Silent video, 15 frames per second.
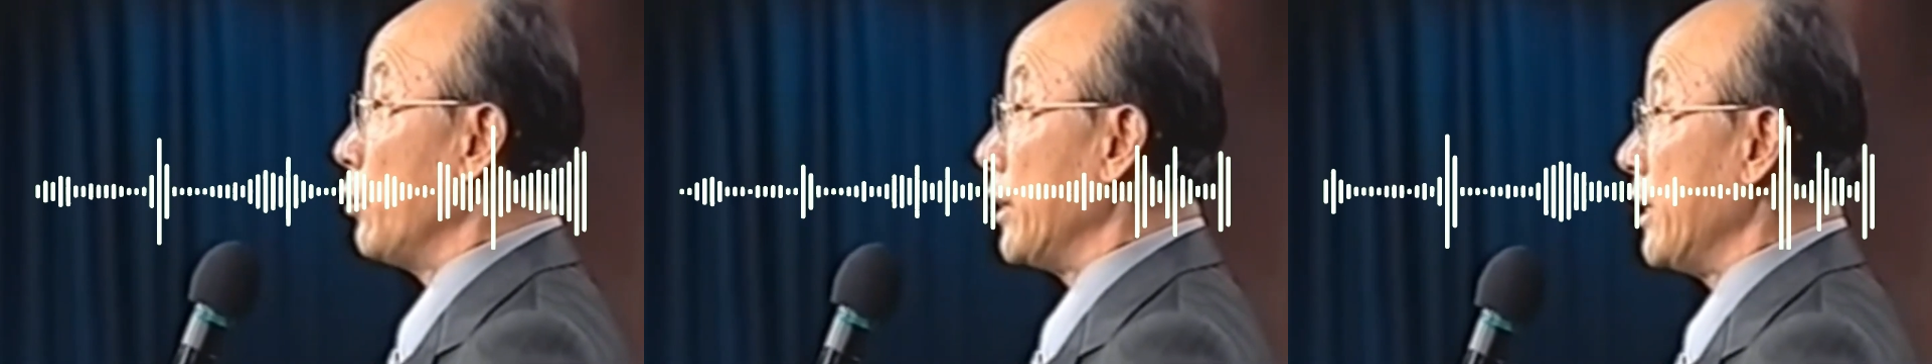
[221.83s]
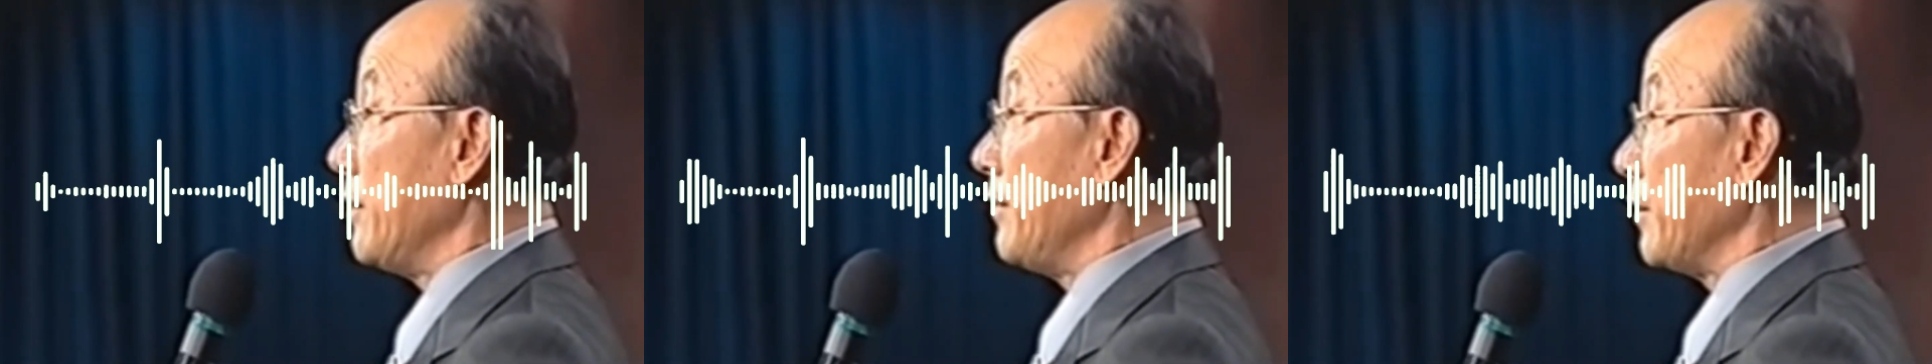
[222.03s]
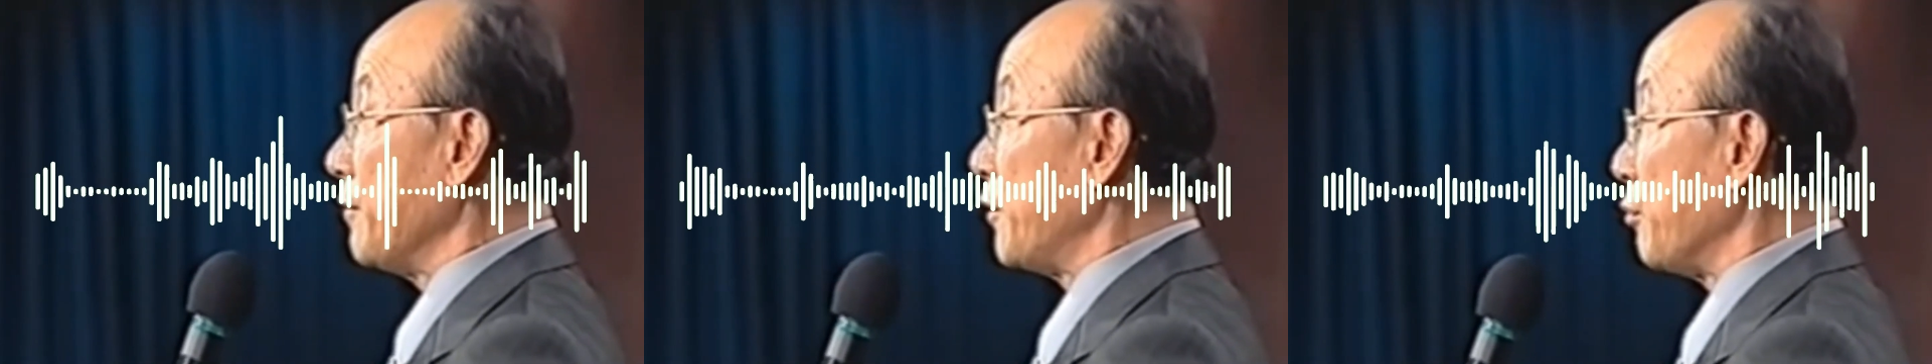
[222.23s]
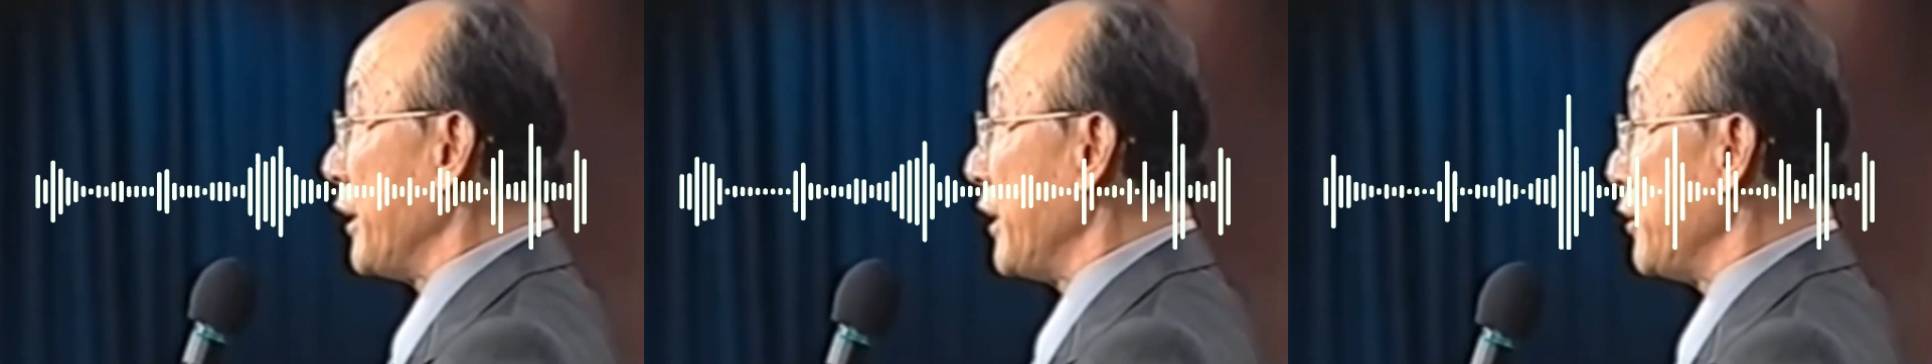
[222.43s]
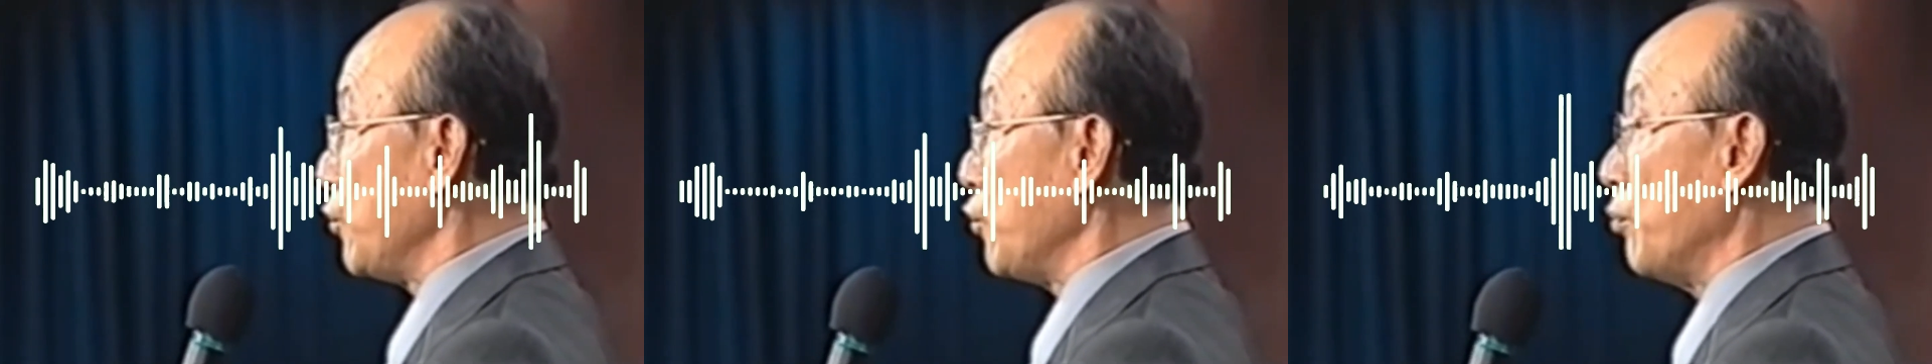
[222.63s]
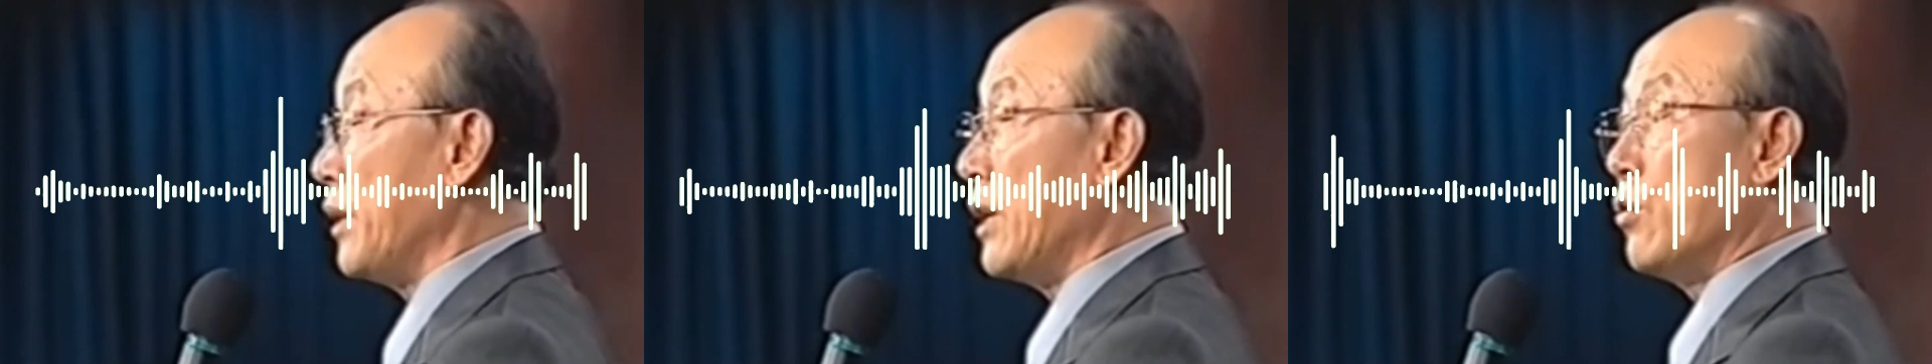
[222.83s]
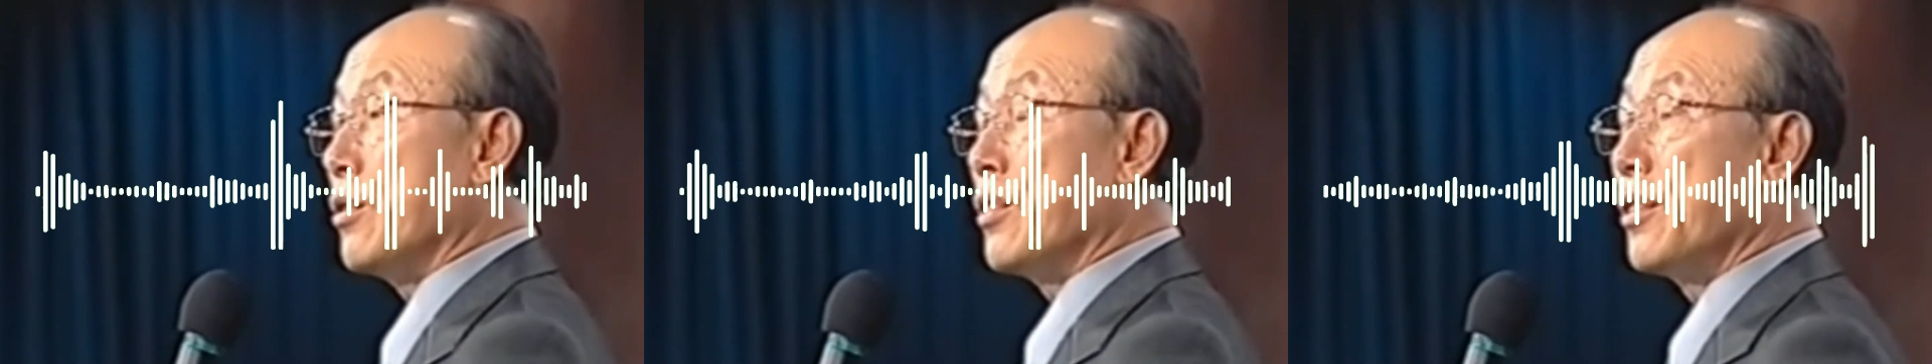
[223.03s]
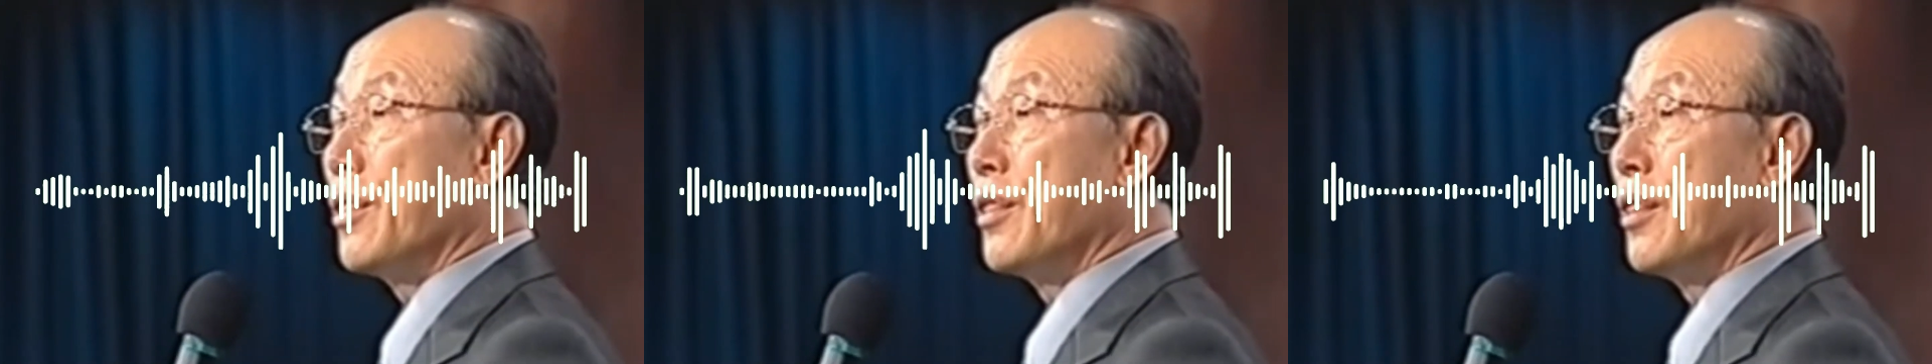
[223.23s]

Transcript: were living from hand to mouth.